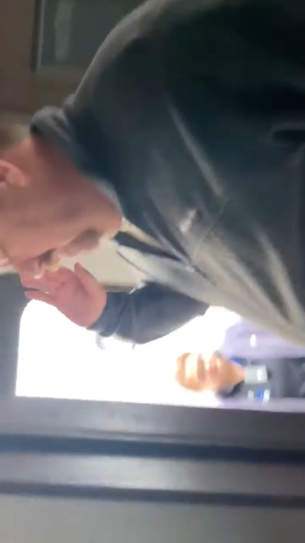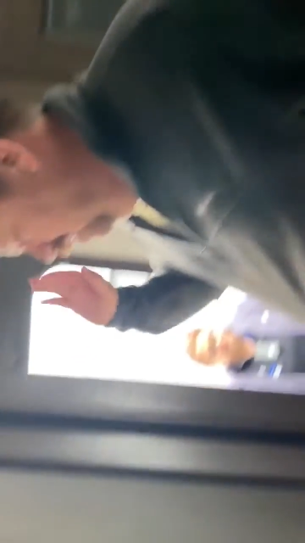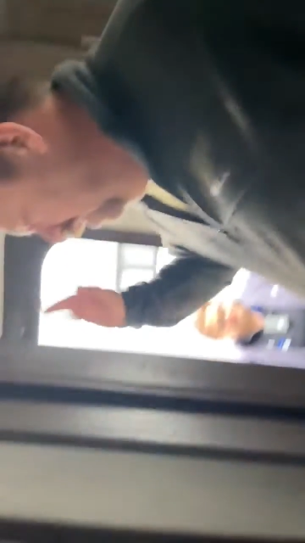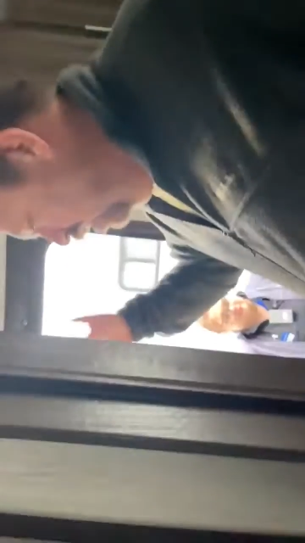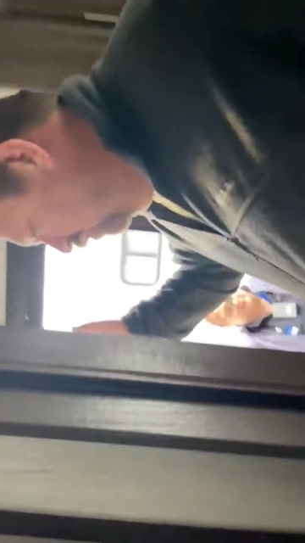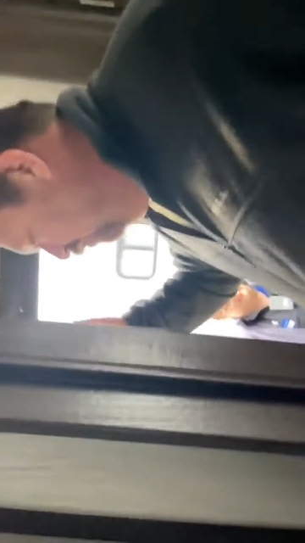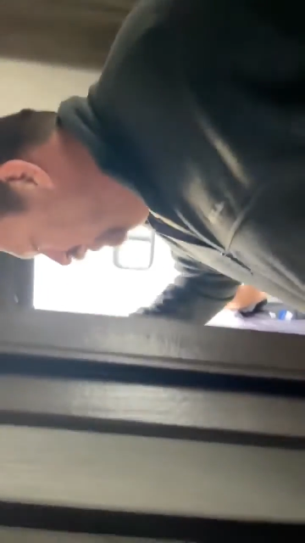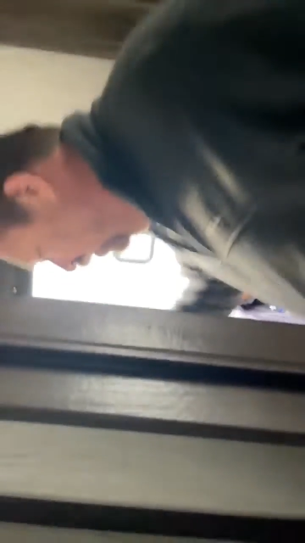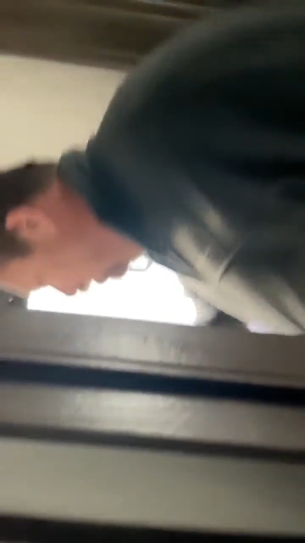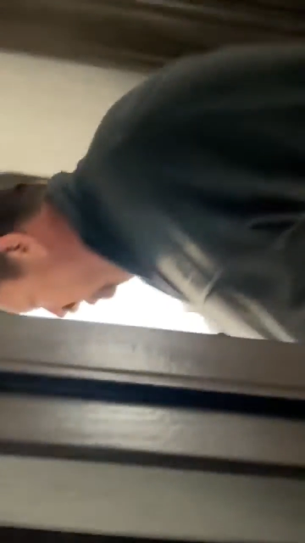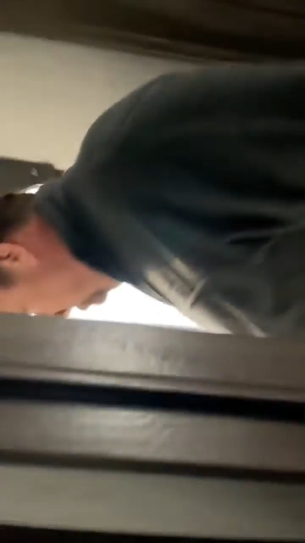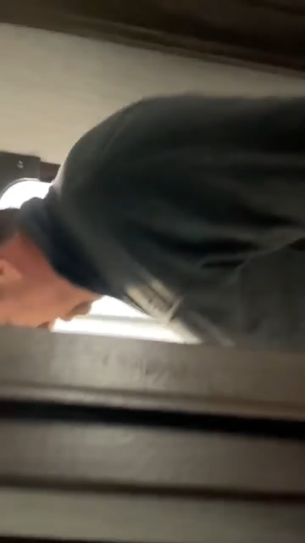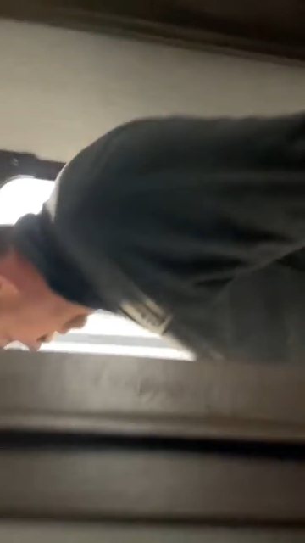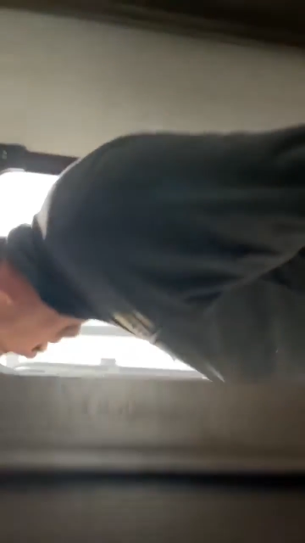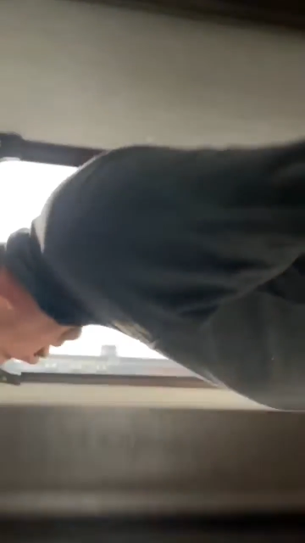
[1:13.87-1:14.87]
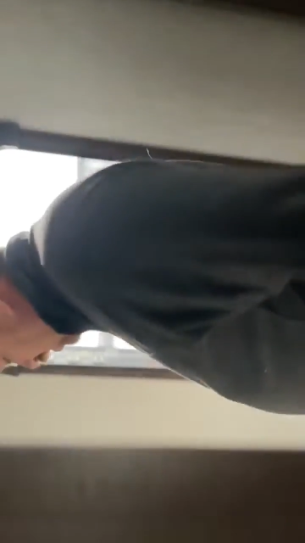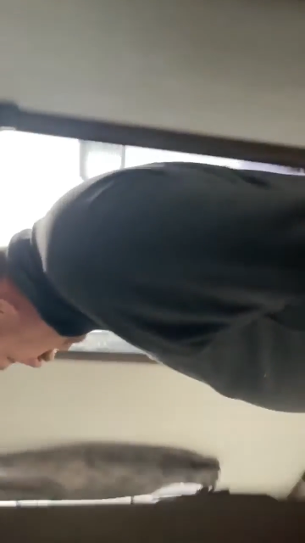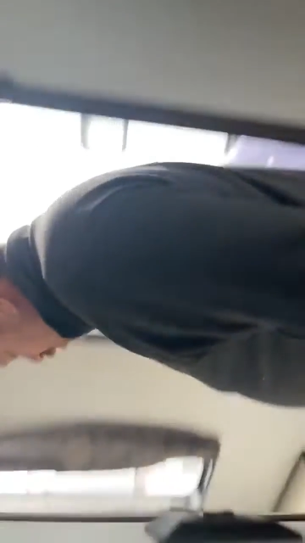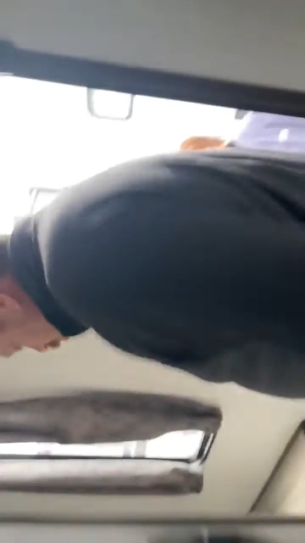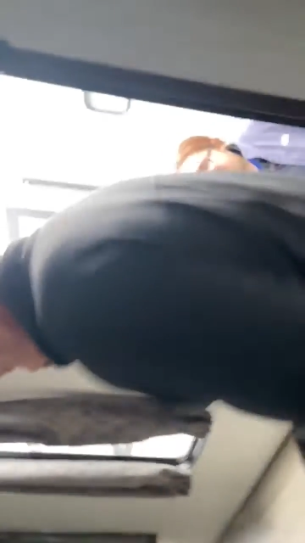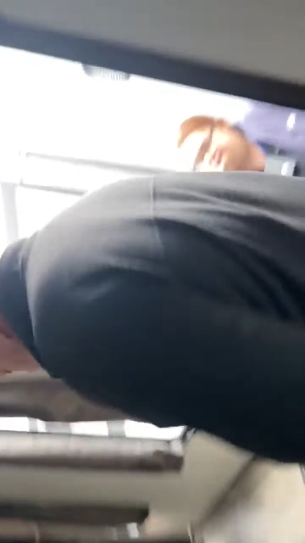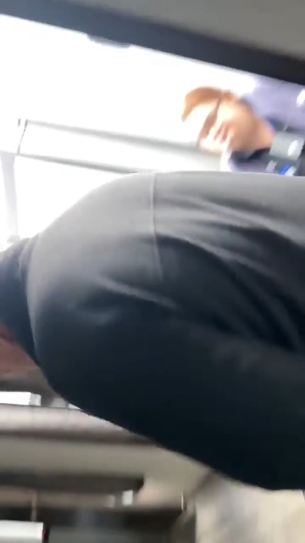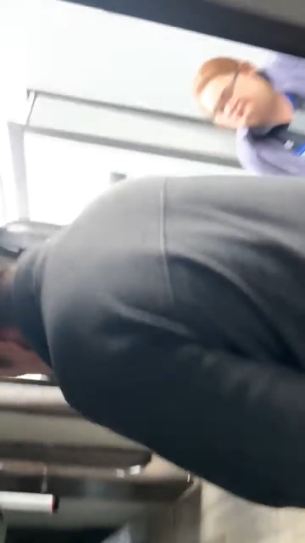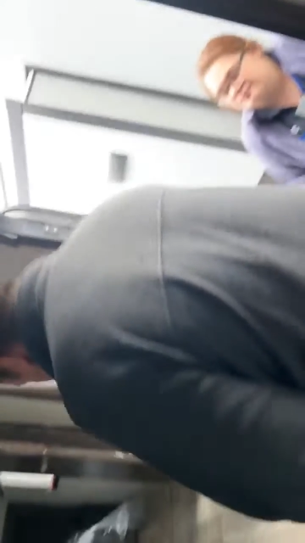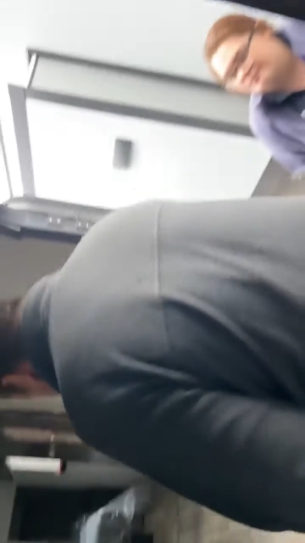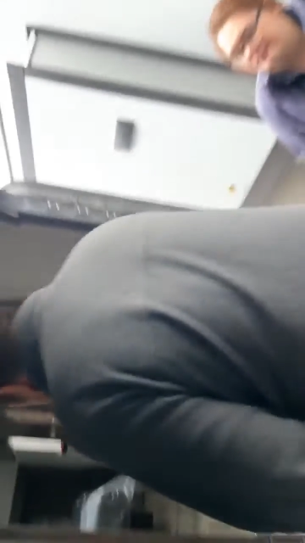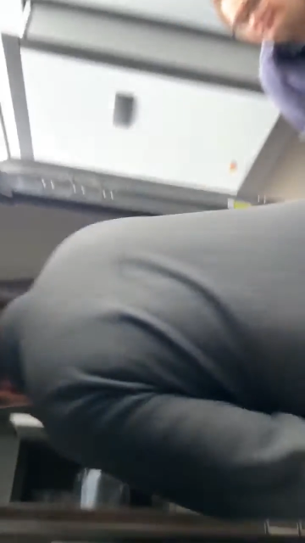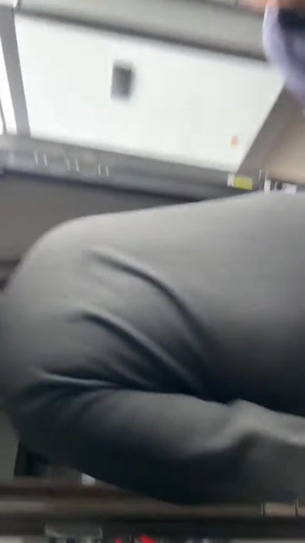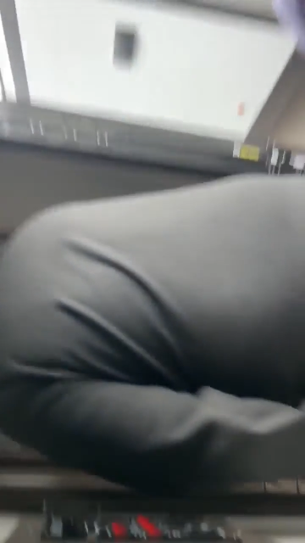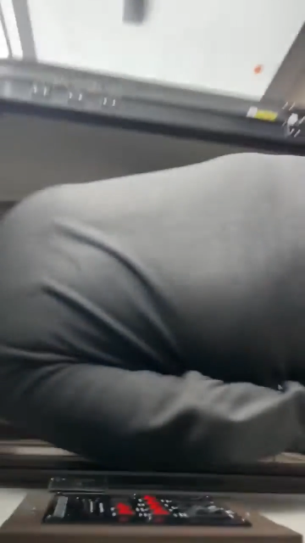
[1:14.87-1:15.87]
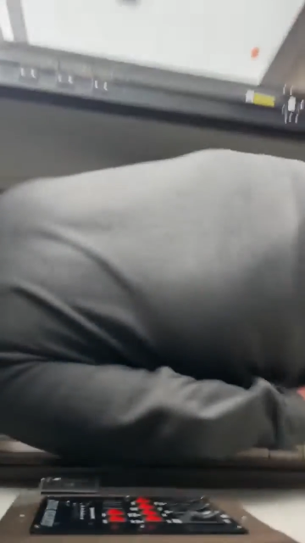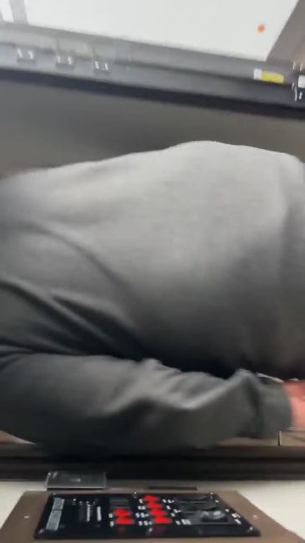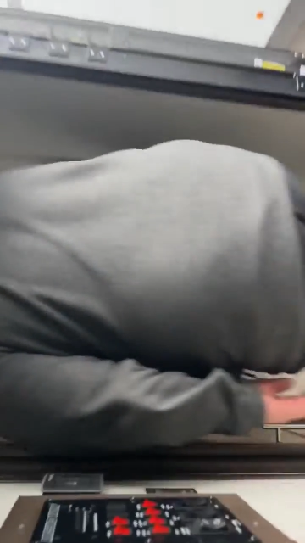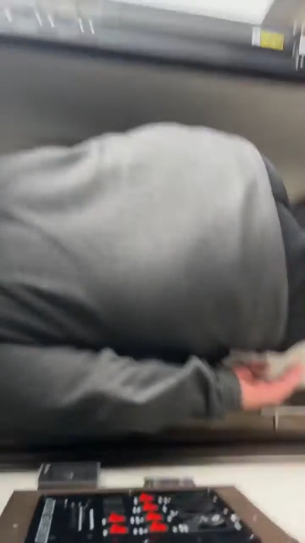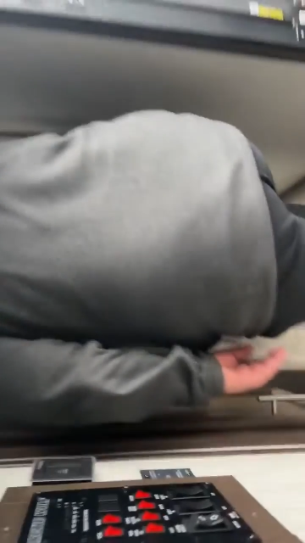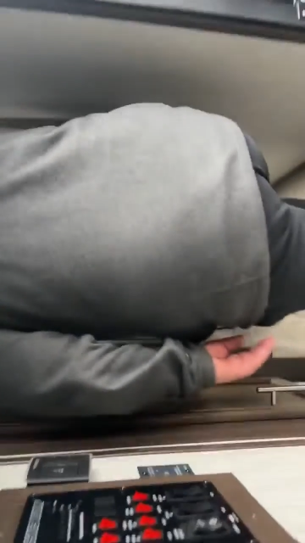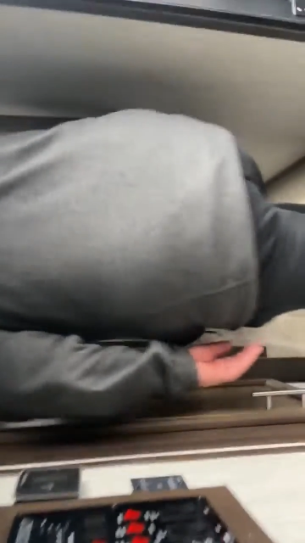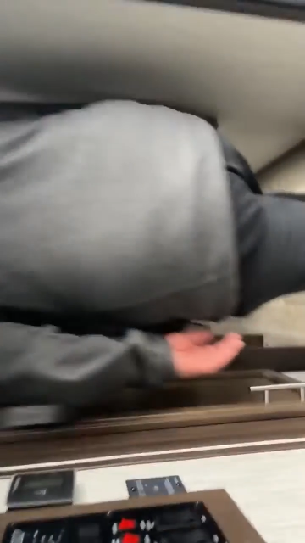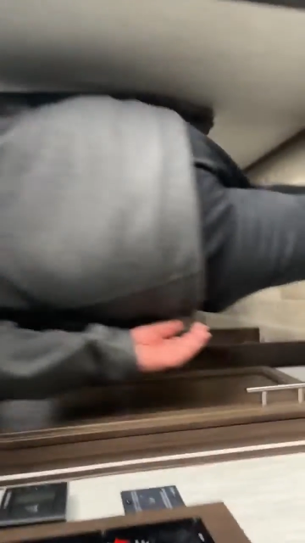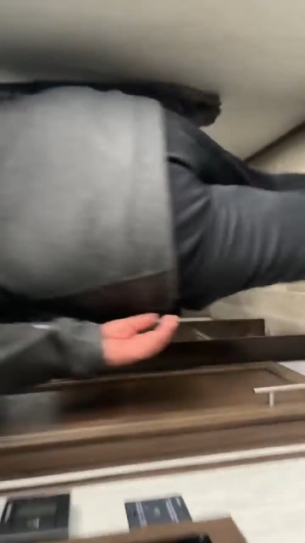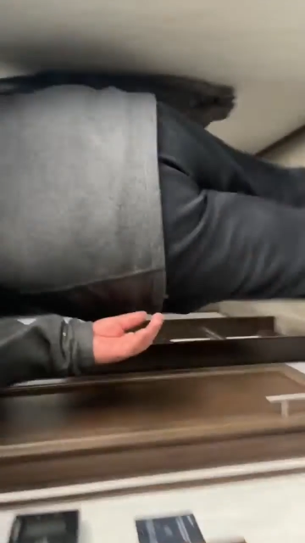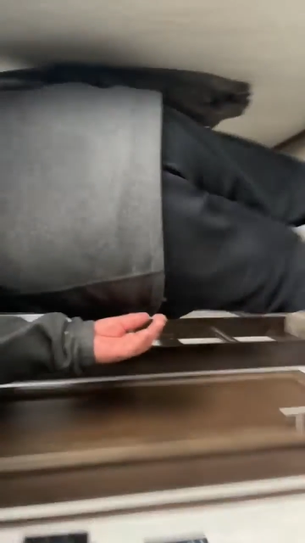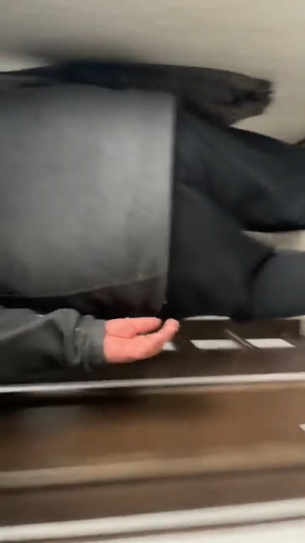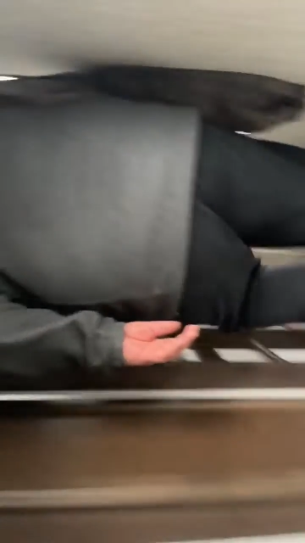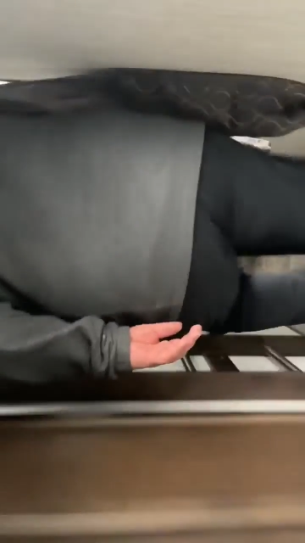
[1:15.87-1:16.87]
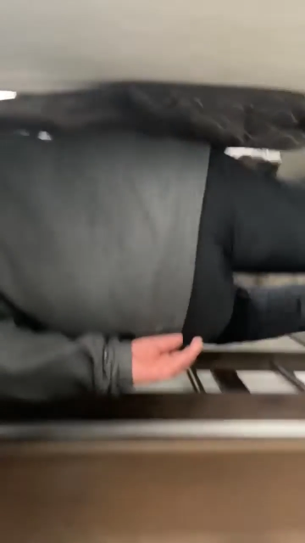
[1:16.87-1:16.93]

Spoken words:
No face is visible, so there are no lips to read.